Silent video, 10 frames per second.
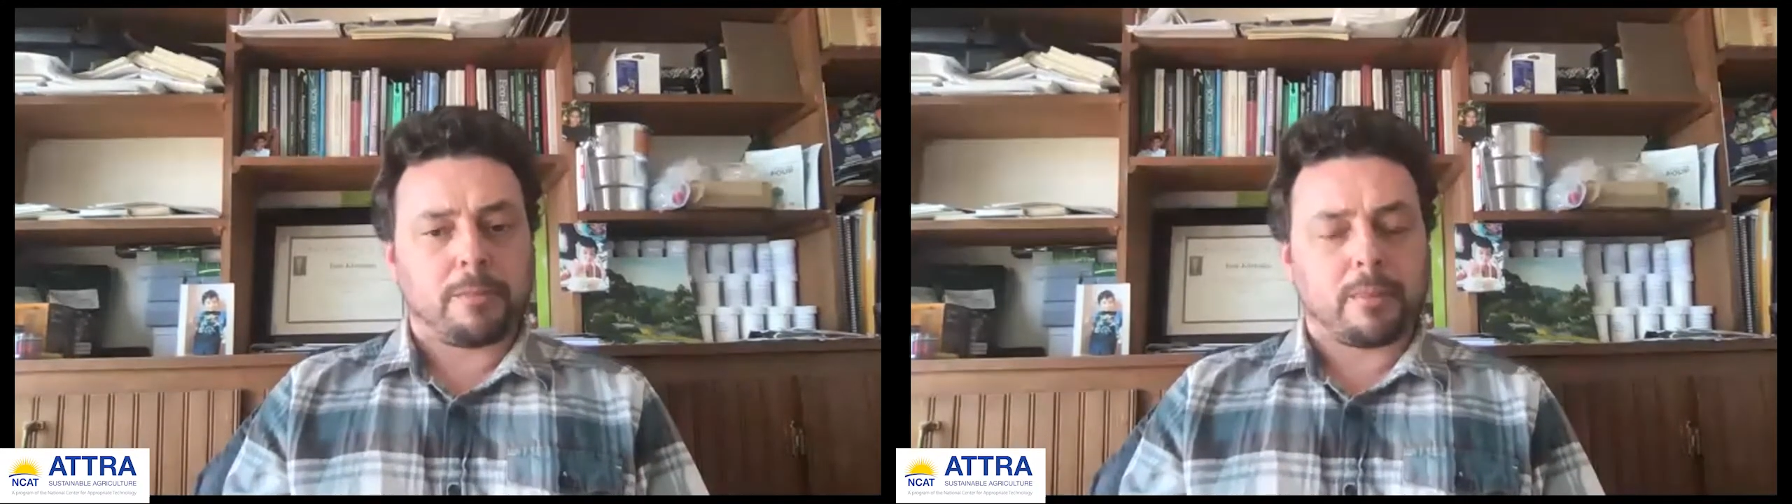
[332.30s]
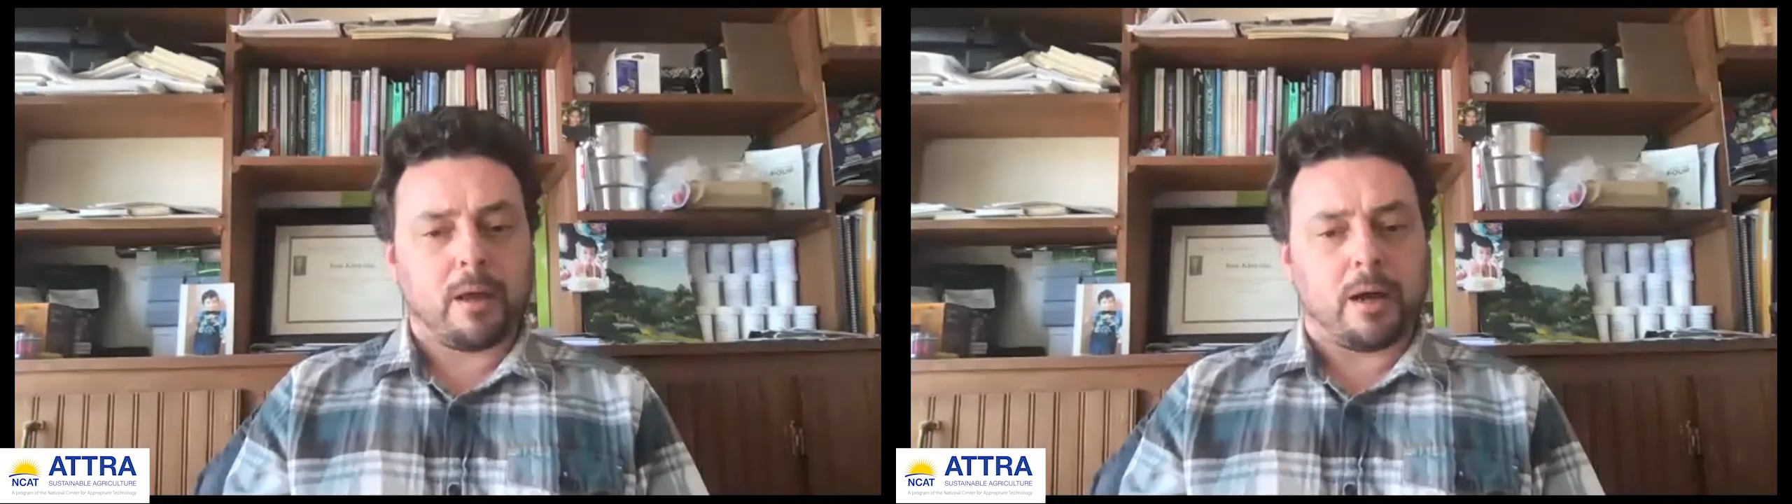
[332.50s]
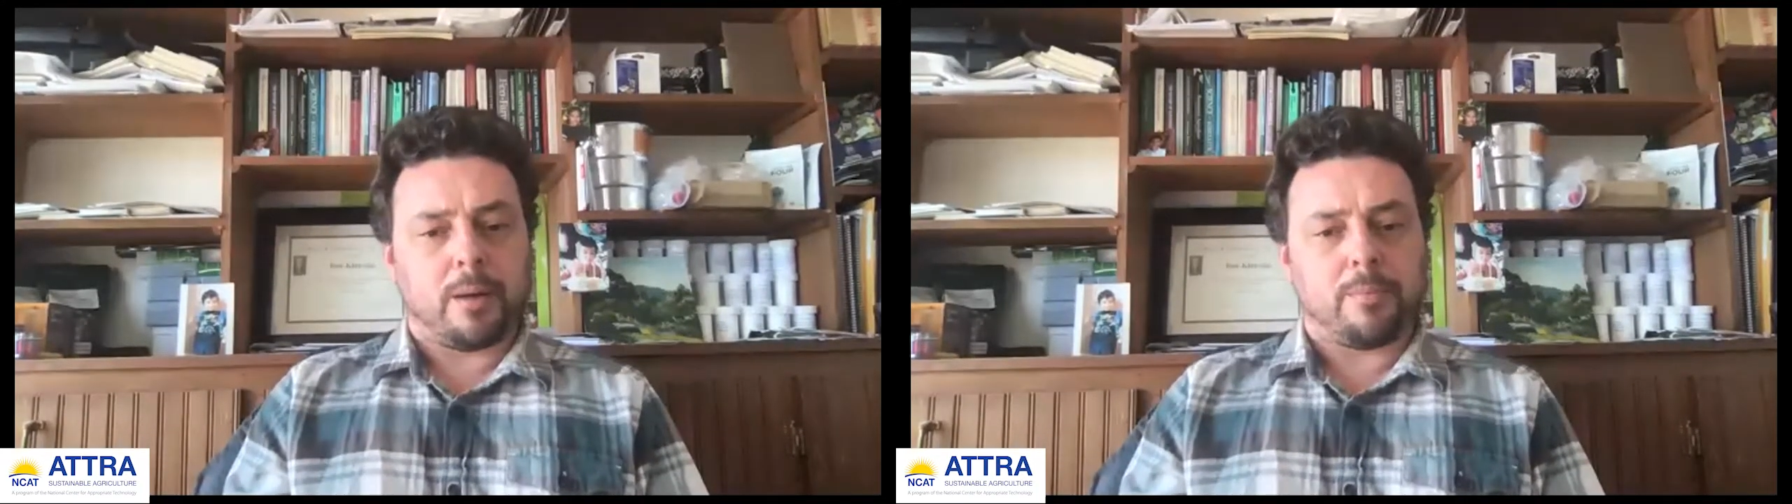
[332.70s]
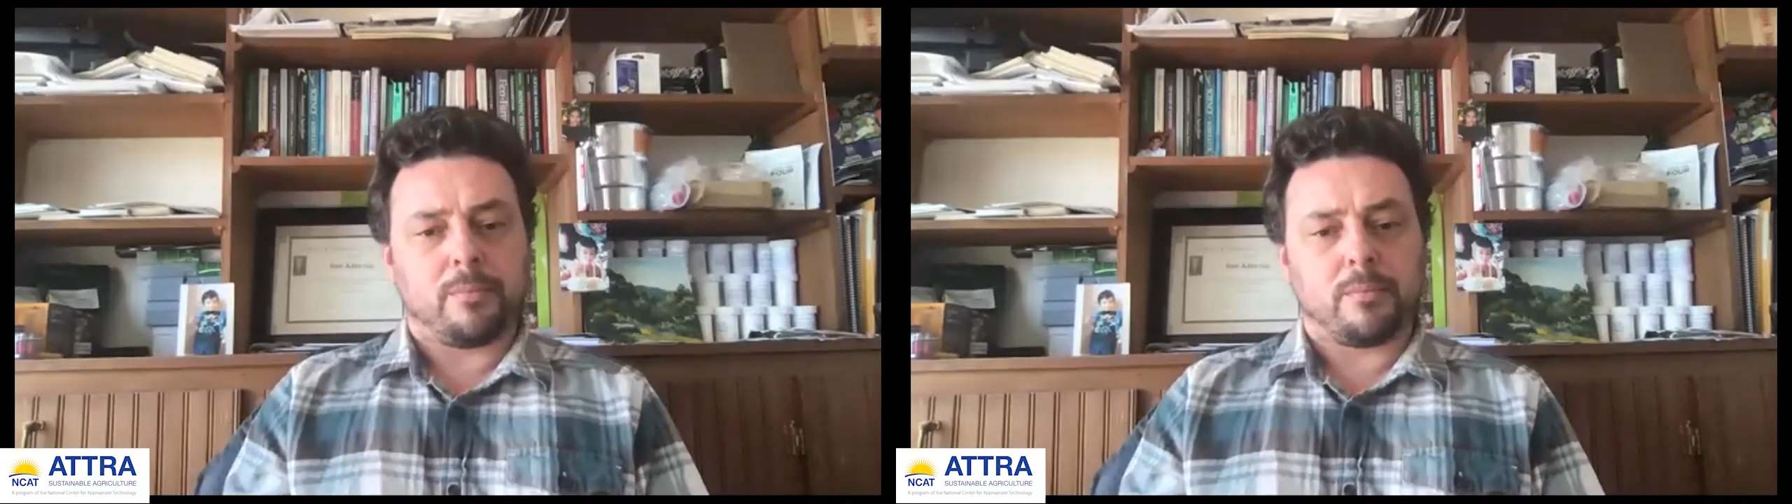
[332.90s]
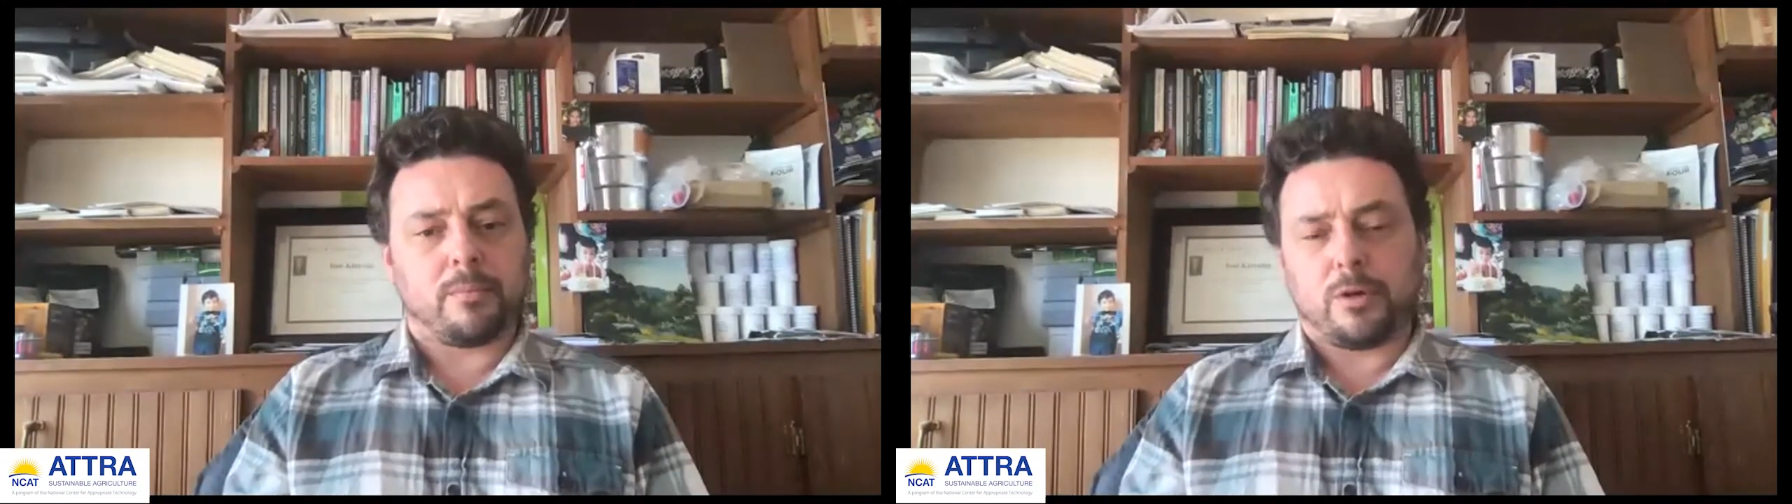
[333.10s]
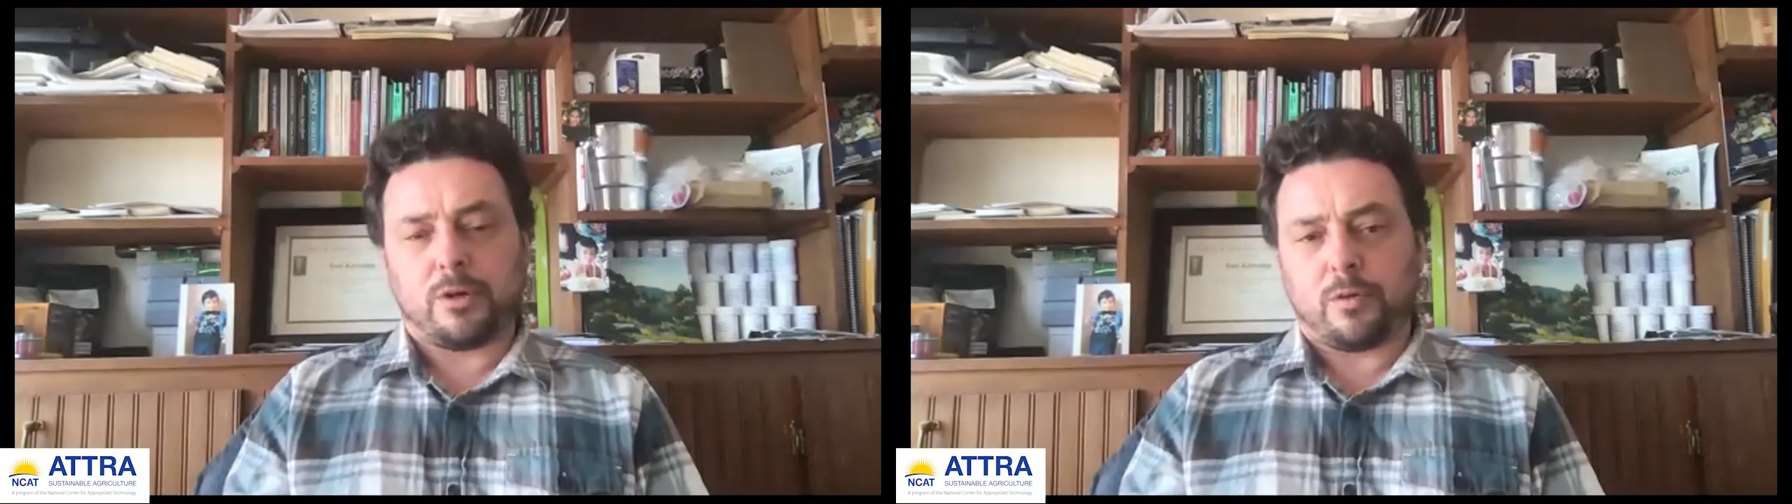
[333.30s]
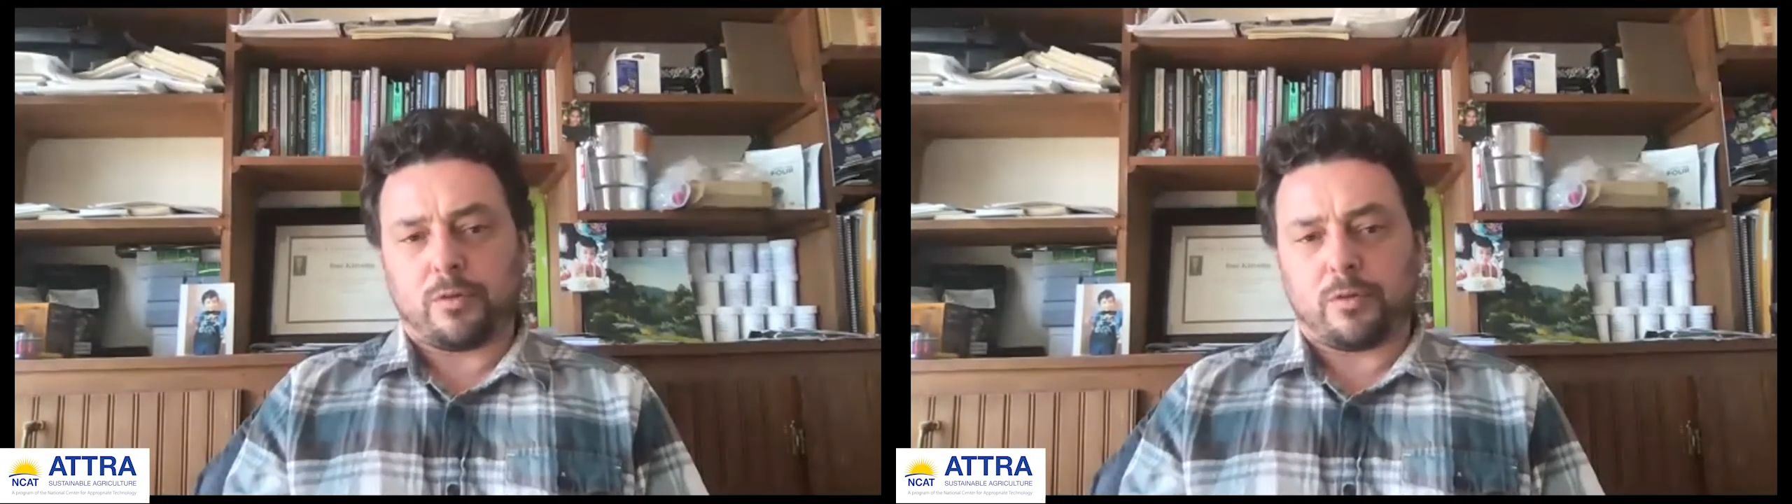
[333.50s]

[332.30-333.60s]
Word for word: um, you know,